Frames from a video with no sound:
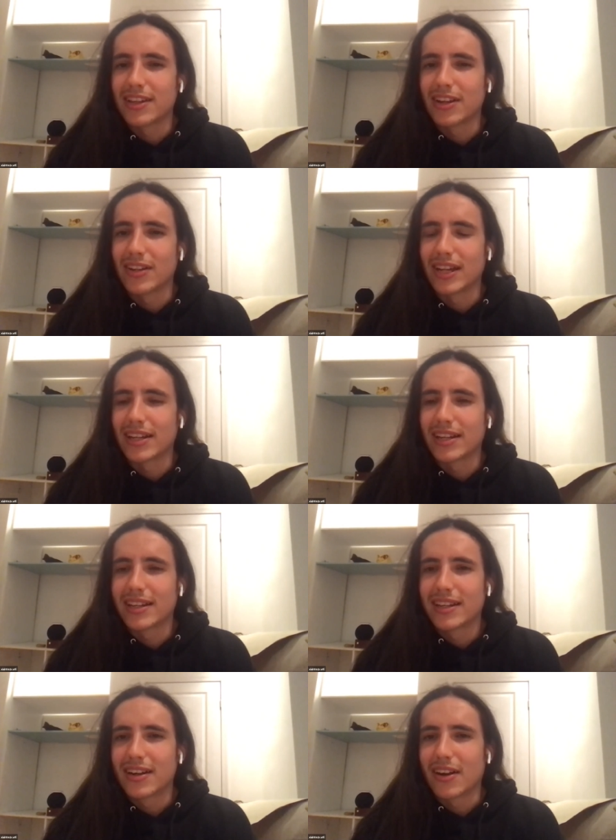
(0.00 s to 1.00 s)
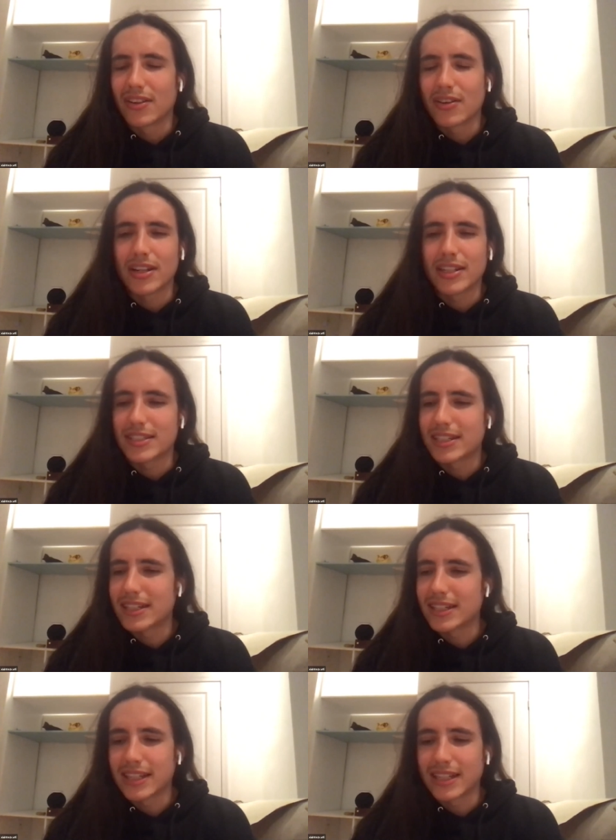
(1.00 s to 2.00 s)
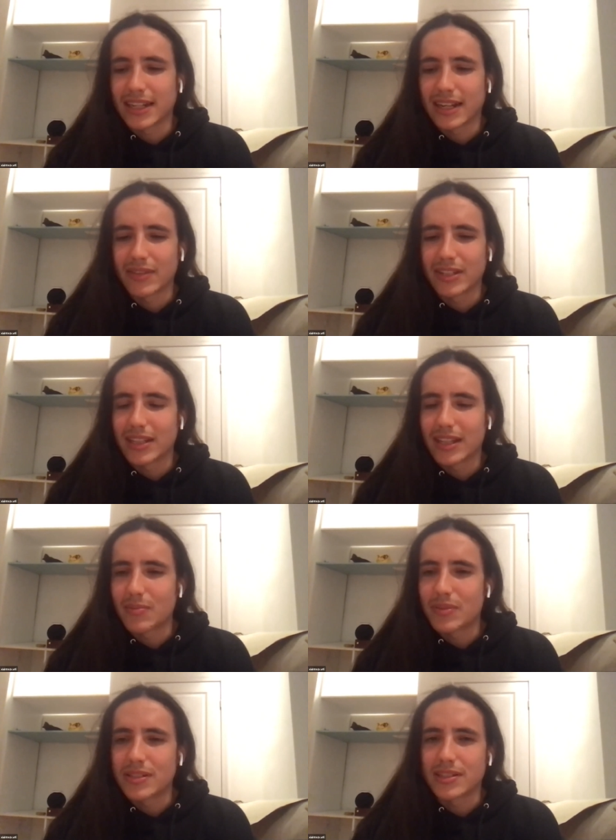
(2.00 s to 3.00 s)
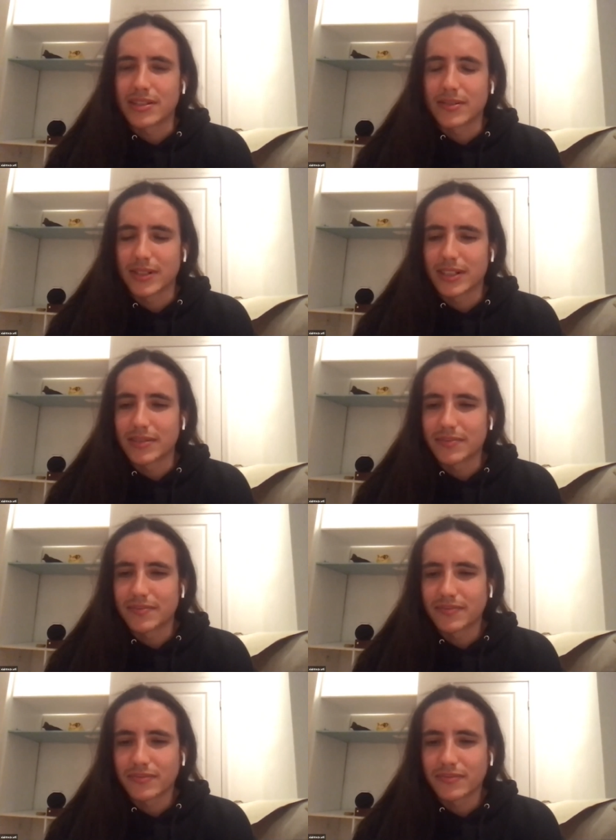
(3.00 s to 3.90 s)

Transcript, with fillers: you know like earth guardians and, and again like i'm in a lot of positions where